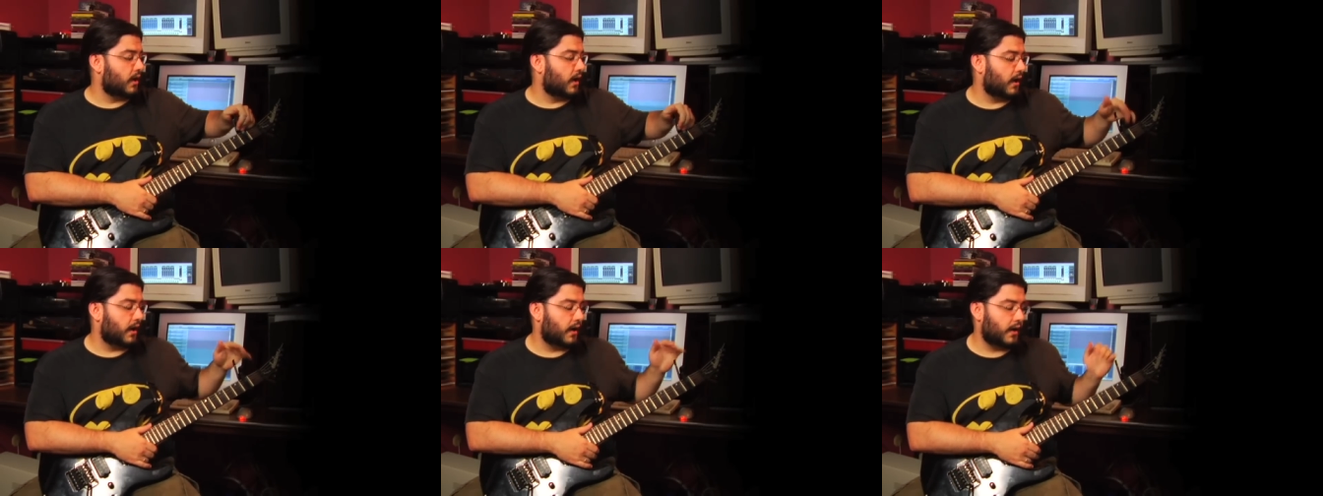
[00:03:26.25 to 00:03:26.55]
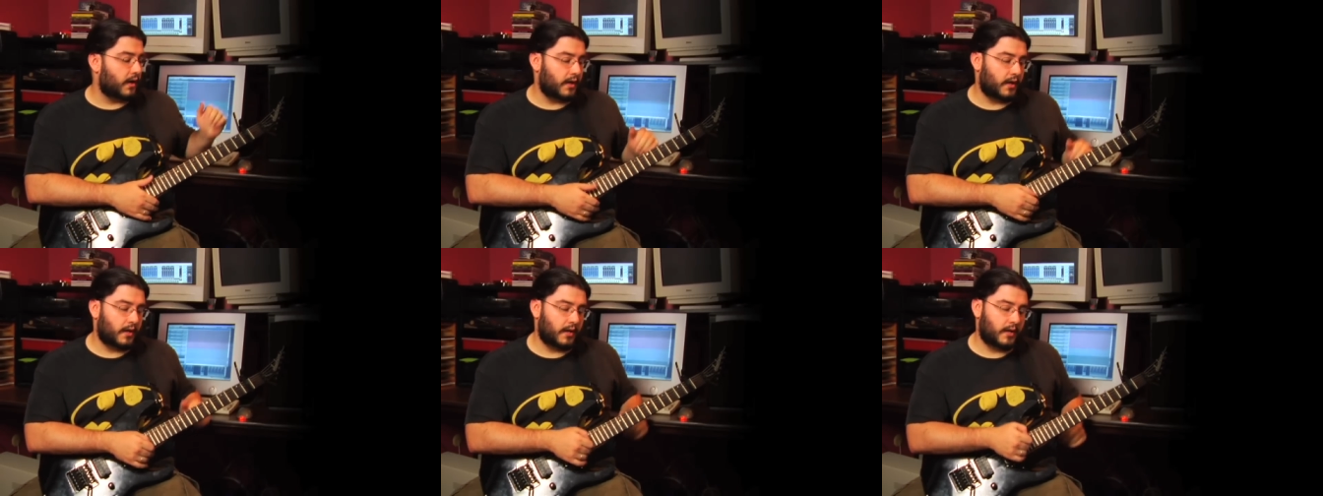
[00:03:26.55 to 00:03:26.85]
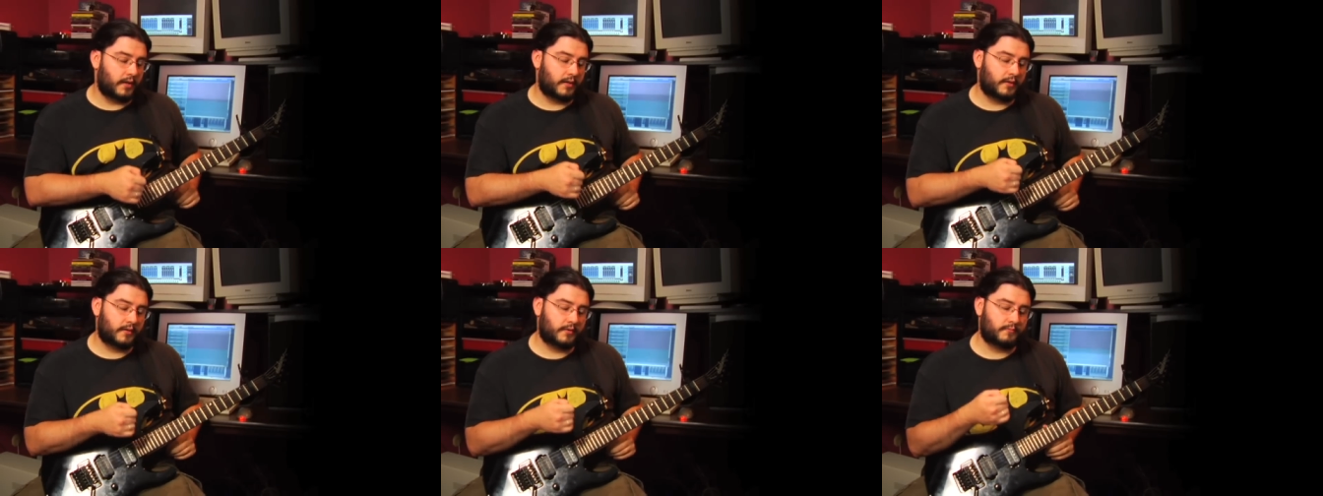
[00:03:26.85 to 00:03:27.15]

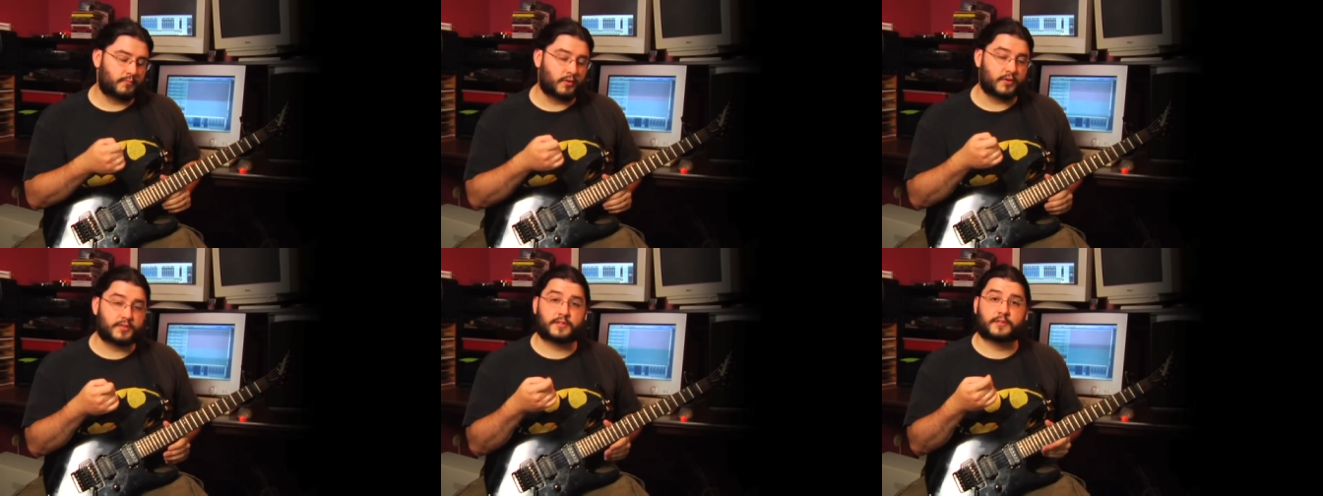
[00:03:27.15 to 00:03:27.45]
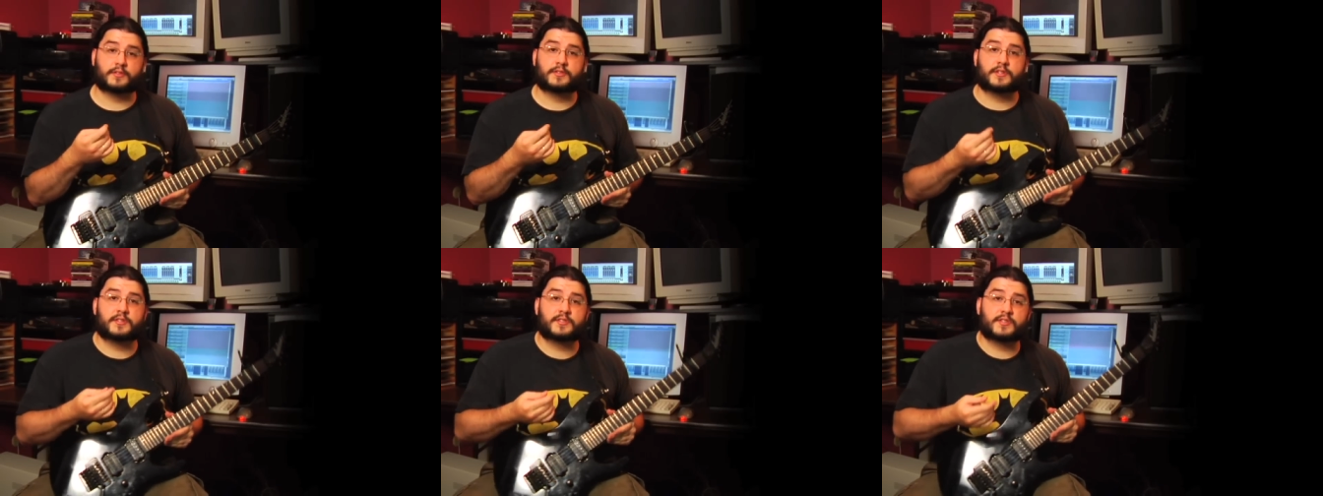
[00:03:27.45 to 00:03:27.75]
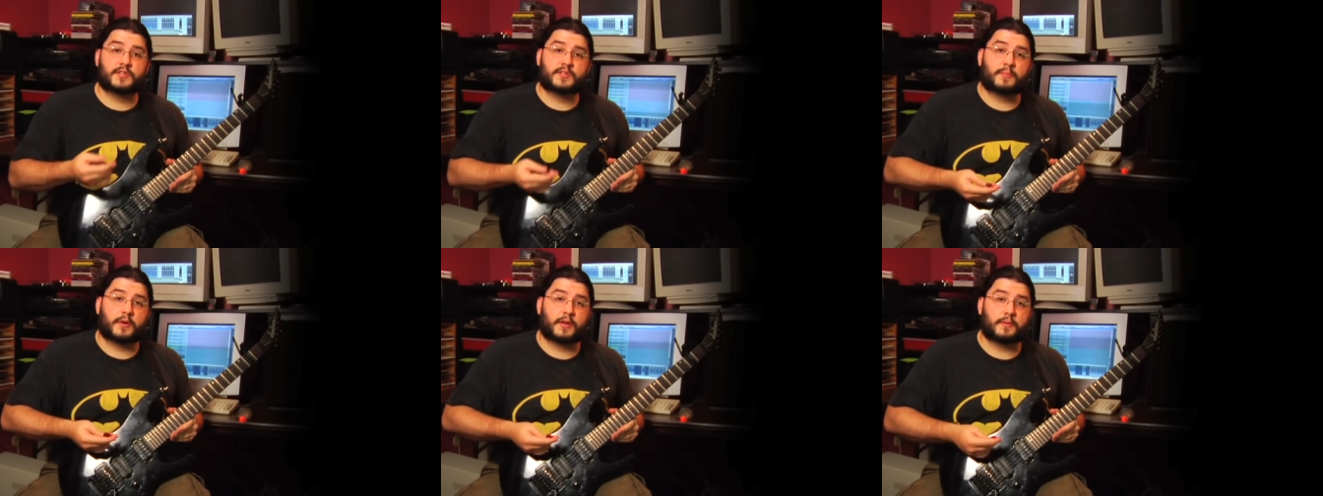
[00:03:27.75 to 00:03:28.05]
uh, Personal
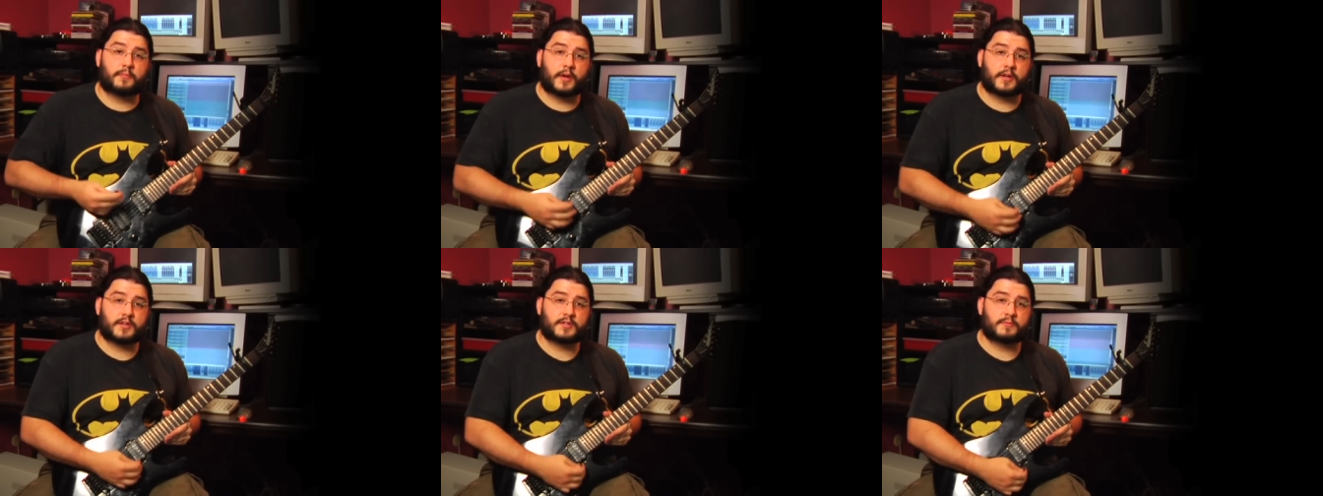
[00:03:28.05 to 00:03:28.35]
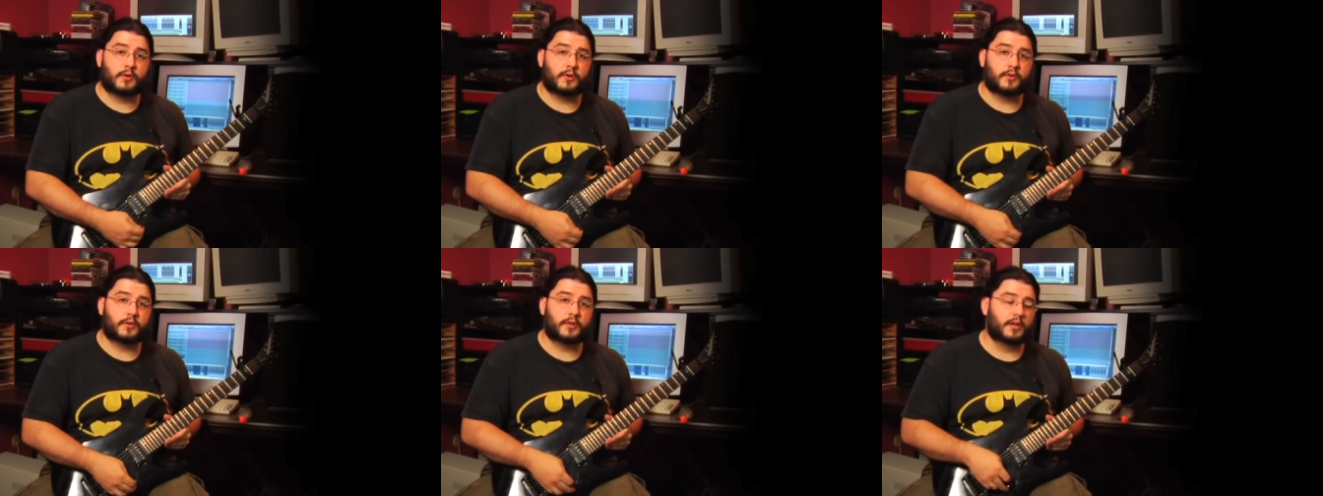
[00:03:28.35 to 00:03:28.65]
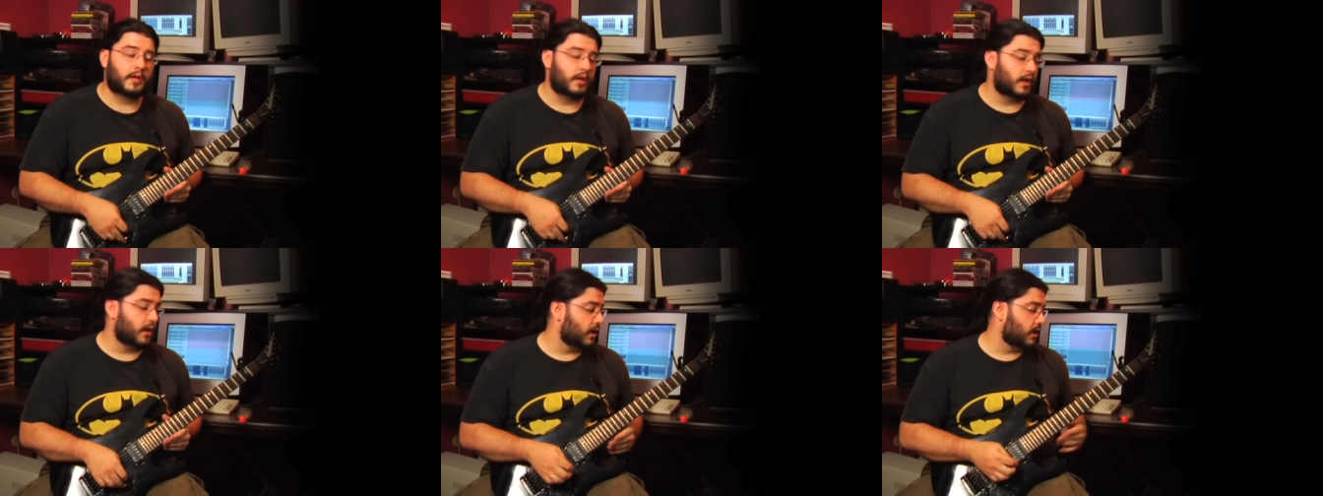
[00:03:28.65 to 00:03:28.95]
Jesus by Depeche
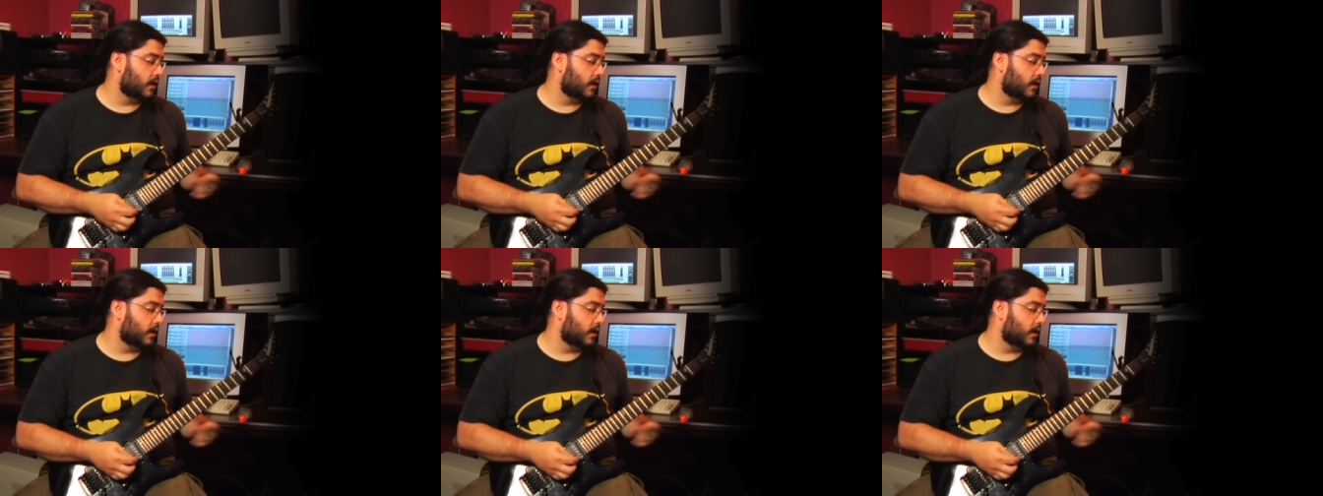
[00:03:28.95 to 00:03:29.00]
Mode.